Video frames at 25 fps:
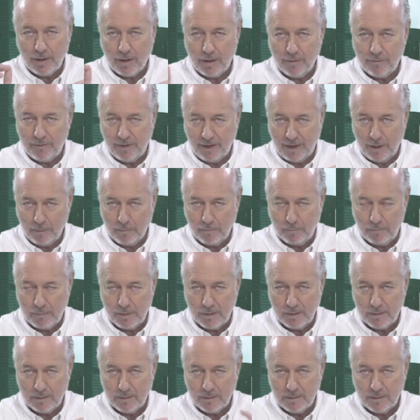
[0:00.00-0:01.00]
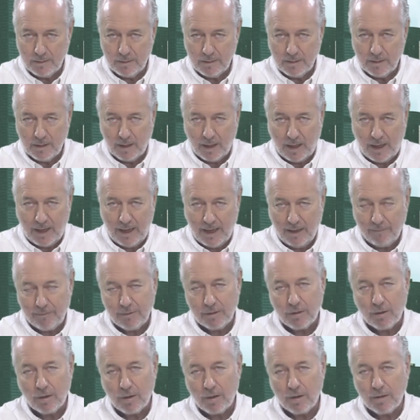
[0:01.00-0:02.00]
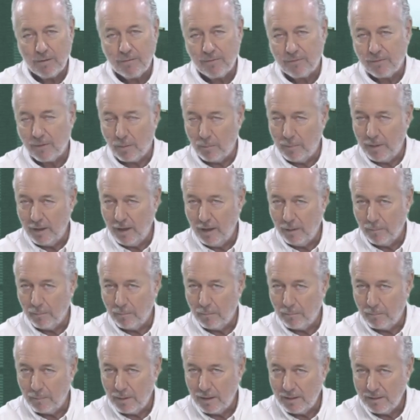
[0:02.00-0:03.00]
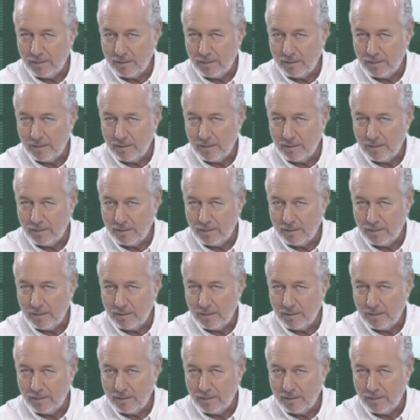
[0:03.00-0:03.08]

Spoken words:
of him. I haven't heard from him.